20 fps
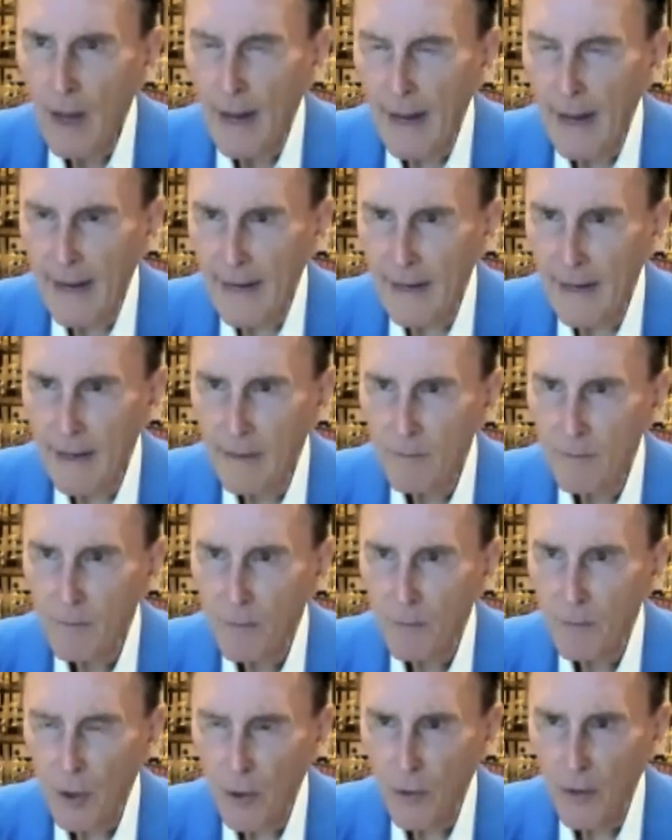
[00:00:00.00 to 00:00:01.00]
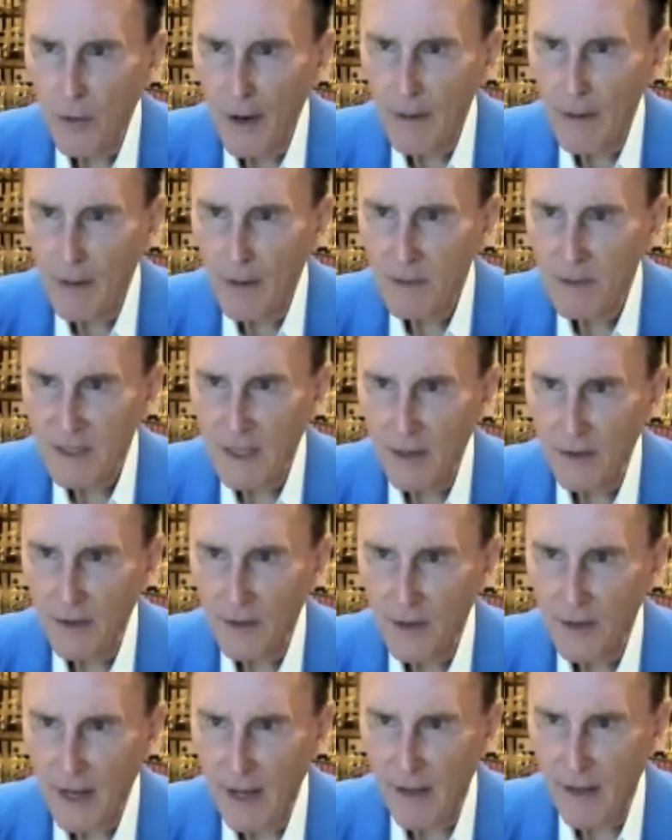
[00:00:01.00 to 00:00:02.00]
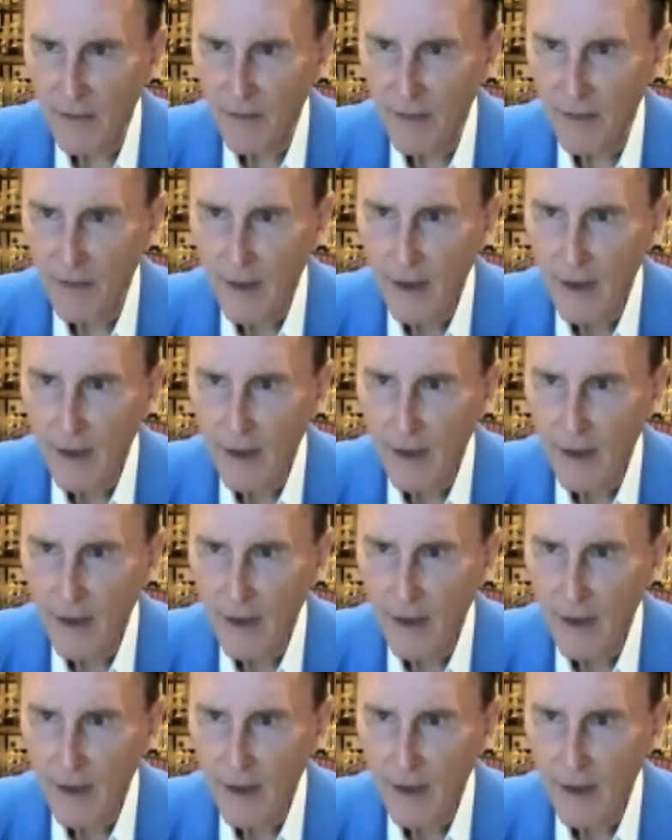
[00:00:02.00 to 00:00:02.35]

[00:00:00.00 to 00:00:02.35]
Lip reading: a programmed cell death,